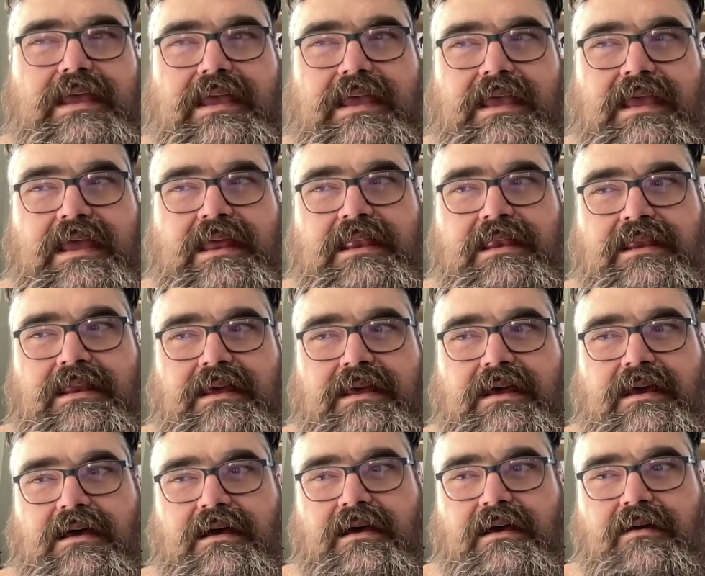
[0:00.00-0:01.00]
in
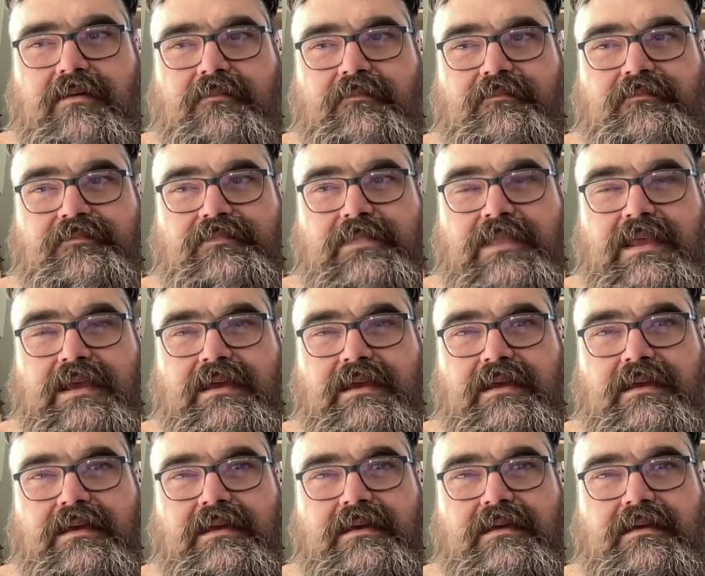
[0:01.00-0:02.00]

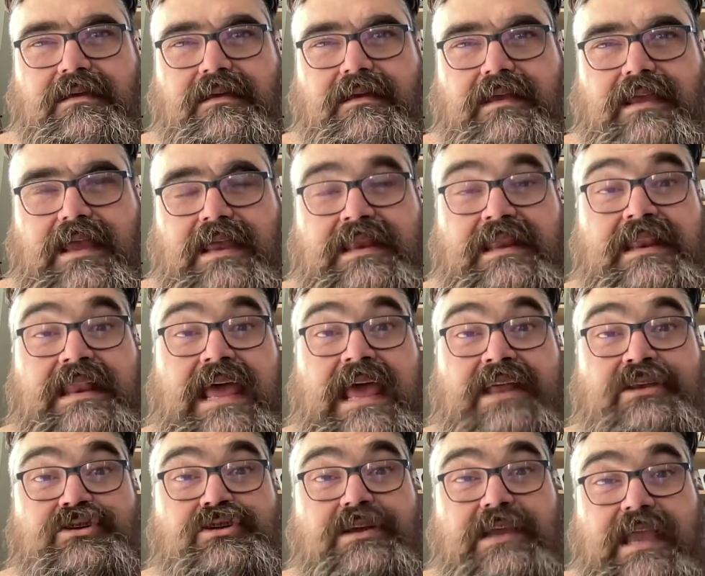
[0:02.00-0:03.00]
an
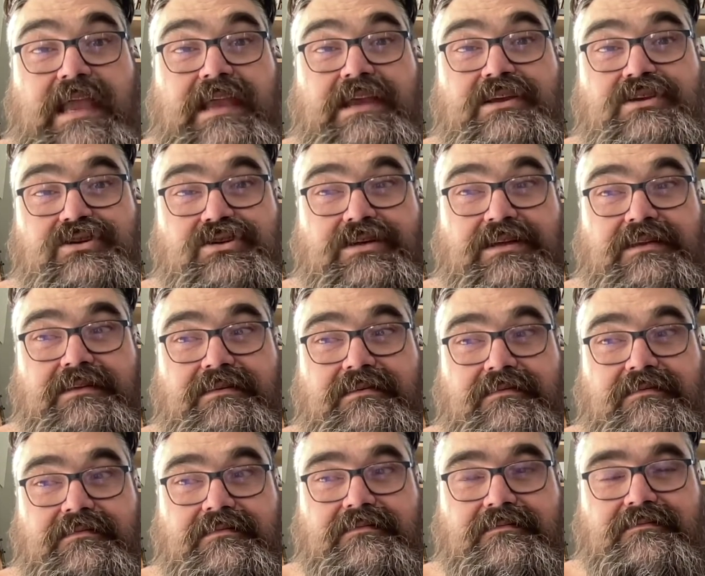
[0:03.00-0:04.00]

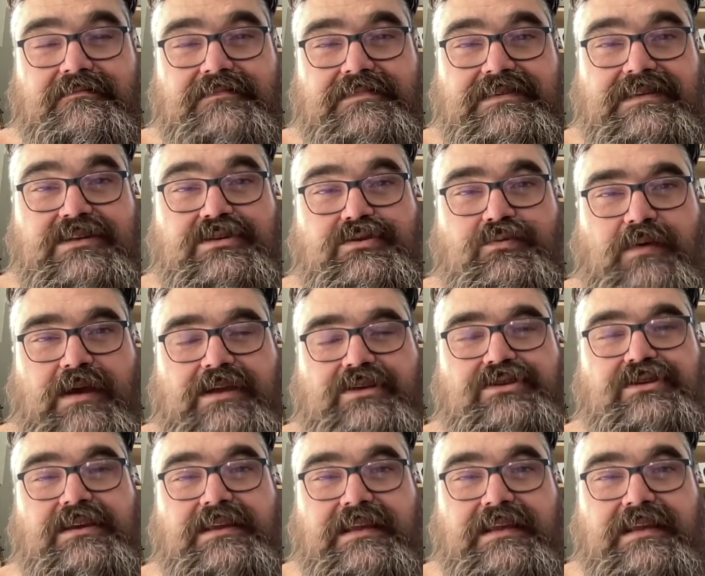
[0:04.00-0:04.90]
education situation.